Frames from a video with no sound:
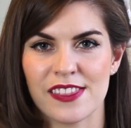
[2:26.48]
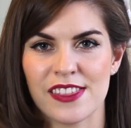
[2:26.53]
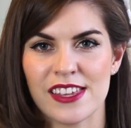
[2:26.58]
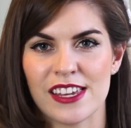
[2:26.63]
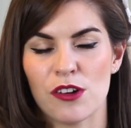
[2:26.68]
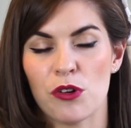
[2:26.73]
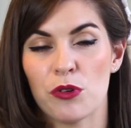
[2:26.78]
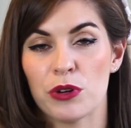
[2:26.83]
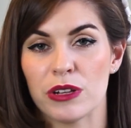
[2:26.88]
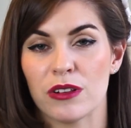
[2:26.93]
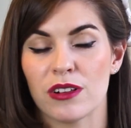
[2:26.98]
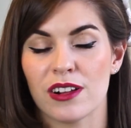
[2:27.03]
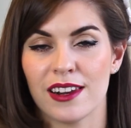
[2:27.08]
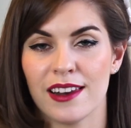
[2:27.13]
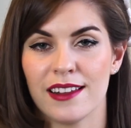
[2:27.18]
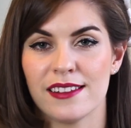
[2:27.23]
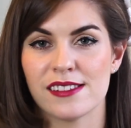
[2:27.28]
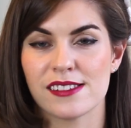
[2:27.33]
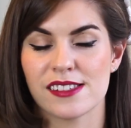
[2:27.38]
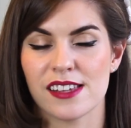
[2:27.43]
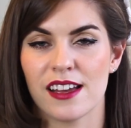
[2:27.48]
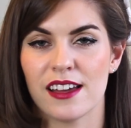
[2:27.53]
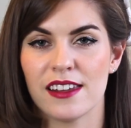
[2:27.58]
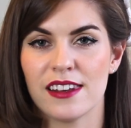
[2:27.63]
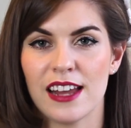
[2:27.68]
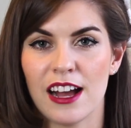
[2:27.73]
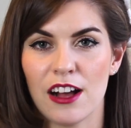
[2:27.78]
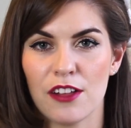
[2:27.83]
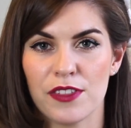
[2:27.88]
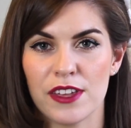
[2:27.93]
the oil cleanser.
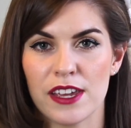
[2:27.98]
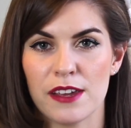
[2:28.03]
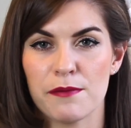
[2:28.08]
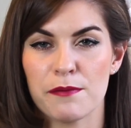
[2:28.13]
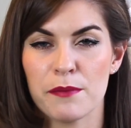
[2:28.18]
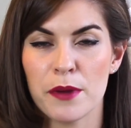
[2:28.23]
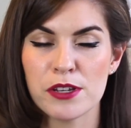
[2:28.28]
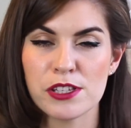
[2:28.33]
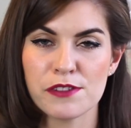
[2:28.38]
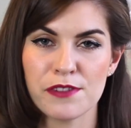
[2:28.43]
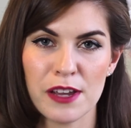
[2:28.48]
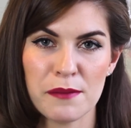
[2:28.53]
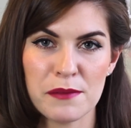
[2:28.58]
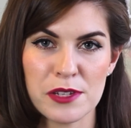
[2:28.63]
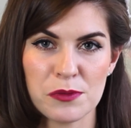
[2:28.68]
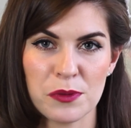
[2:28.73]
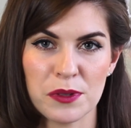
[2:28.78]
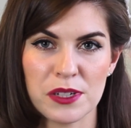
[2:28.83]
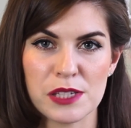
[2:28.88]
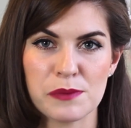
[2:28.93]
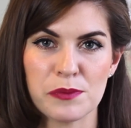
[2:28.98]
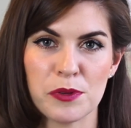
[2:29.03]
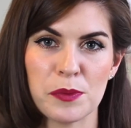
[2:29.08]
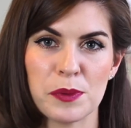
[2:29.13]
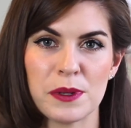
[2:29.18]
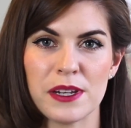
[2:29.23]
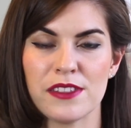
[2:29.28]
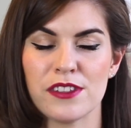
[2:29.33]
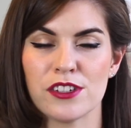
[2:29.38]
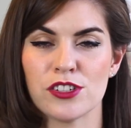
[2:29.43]
Now the most famous one is
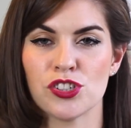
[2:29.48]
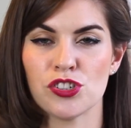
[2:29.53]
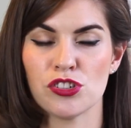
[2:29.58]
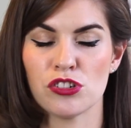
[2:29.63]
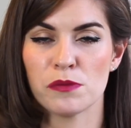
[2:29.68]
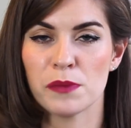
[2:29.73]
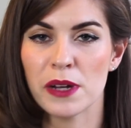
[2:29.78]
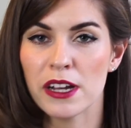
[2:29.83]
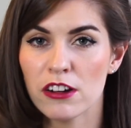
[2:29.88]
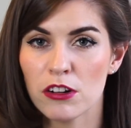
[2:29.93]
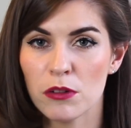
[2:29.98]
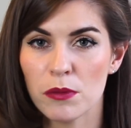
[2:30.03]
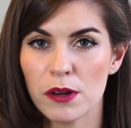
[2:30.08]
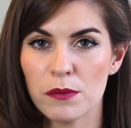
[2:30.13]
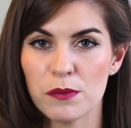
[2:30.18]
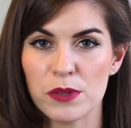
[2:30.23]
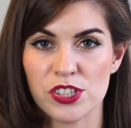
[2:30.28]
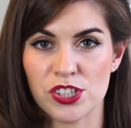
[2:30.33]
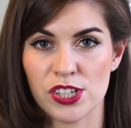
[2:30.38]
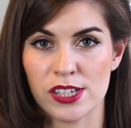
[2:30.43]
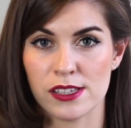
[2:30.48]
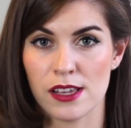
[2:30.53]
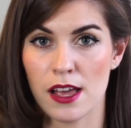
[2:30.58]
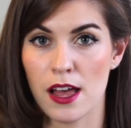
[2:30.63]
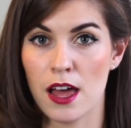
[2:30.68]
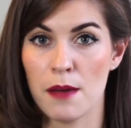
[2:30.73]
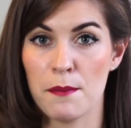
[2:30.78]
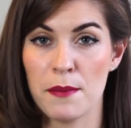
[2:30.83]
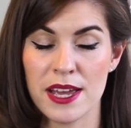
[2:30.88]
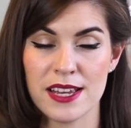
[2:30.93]
probably the Shuamera one, which is
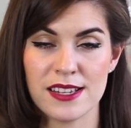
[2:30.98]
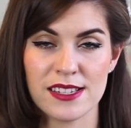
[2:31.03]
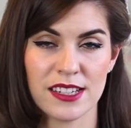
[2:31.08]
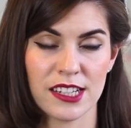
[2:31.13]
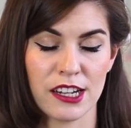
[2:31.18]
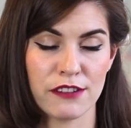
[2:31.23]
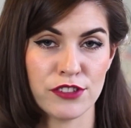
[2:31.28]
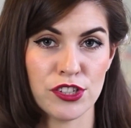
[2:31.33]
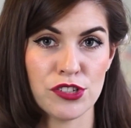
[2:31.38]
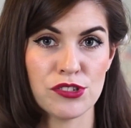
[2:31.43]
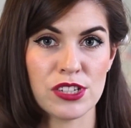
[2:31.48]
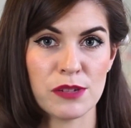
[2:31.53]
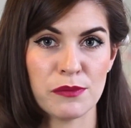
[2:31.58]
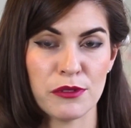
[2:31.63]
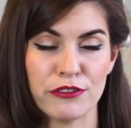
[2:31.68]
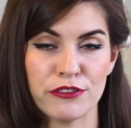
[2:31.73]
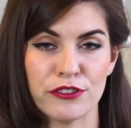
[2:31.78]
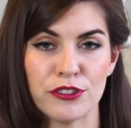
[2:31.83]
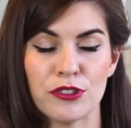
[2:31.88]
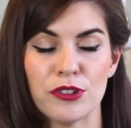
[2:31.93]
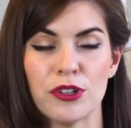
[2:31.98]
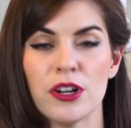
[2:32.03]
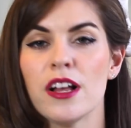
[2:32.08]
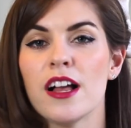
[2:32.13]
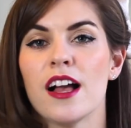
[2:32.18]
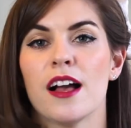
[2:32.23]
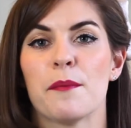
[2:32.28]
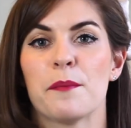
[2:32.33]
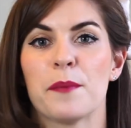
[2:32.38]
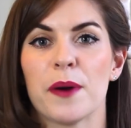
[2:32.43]
amazing. I've used it before,
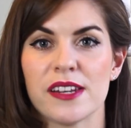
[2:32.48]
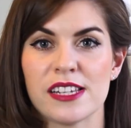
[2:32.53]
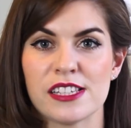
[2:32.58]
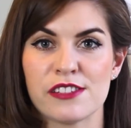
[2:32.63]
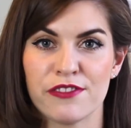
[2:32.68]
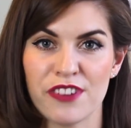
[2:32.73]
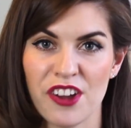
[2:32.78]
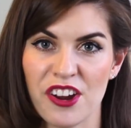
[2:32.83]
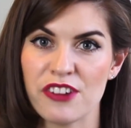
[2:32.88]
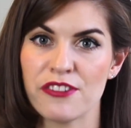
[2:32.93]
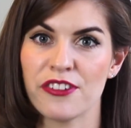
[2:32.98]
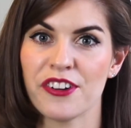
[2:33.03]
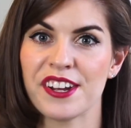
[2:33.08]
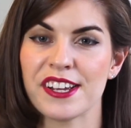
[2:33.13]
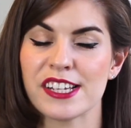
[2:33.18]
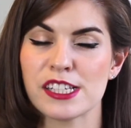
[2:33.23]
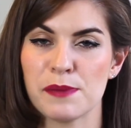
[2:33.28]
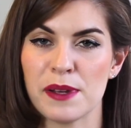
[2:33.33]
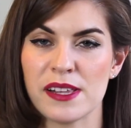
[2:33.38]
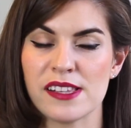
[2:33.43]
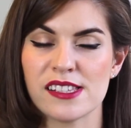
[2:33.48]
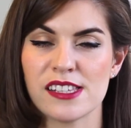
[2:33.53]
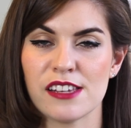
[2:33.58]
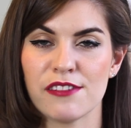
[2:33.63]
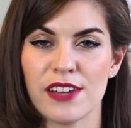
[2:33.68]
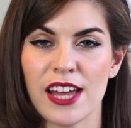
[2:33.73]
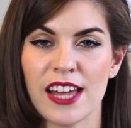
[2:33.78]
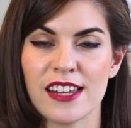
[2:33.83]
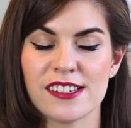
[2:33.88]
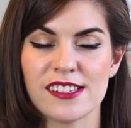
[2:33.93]
but it's very, very
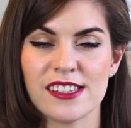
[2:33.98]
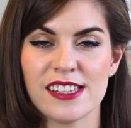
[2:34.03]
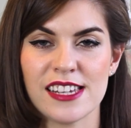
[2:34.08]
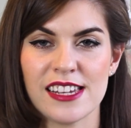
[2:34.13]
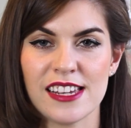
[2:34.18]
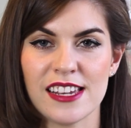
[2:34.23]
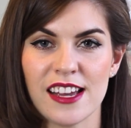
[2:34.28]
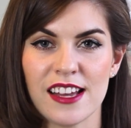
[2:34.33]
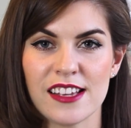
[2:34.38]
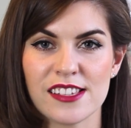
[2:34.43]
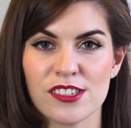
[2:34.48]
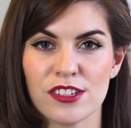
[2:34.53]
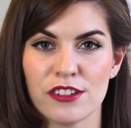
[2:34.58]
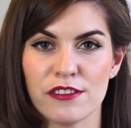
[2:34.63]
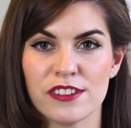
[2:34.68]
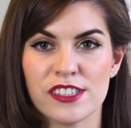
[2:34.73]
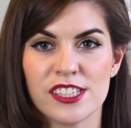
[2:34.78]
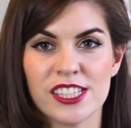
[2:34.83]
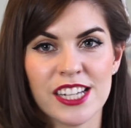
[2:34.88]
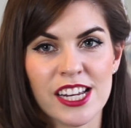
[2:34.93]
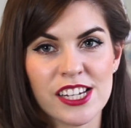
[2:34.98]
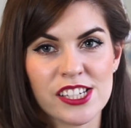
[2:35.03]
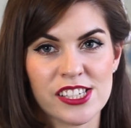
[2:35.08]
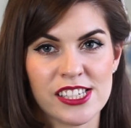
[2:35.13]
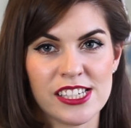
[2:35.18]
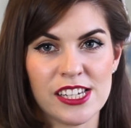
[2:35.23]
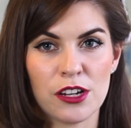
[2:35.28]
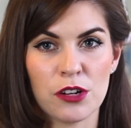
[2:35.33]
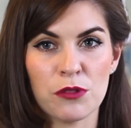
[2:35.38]
expensive, and the sort of DHC